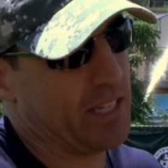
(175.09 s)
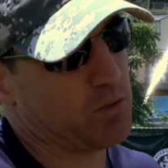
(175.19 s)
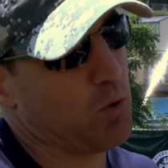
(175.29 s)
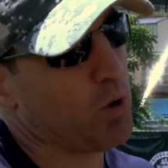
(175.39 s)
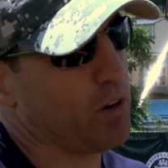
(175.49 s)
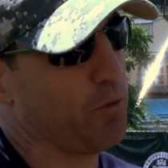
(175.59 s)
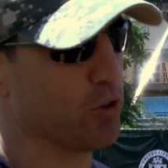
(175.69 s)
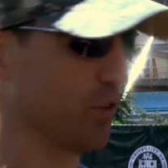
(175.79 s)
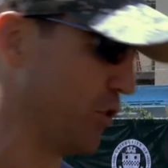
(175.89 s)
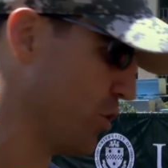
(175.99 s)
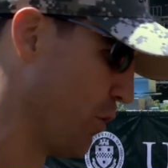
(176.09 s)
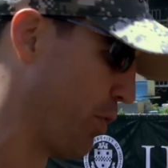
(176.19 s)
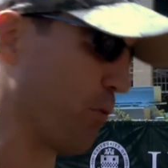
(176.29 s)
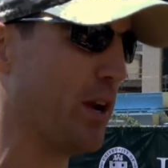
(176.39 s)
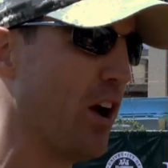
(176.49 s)
That's what we're working for. So if you can go
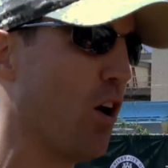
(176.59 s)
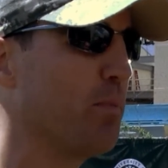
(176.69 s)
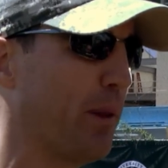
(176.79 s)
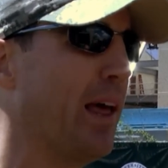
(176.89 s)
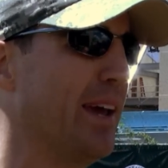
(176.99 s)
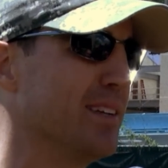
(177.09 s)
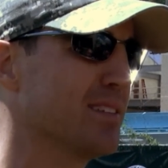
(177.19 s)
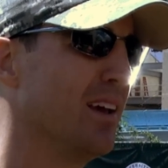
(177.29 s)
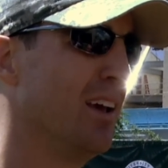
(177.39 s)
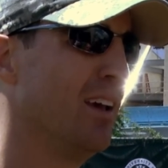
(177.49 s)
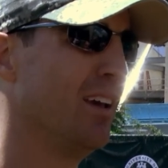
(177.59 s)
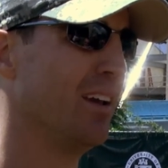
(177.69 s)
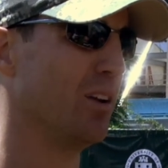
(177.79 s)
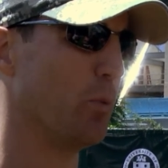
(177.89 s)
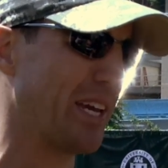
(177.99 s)
three hard plays,
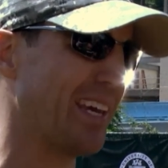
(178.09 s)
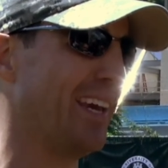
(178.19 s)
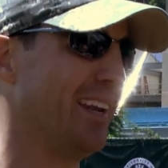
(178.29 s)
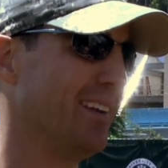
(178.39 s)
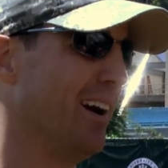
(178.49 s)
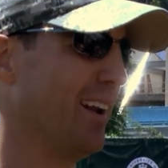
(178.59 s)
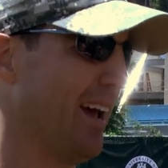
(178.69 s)
you know, we can get it done.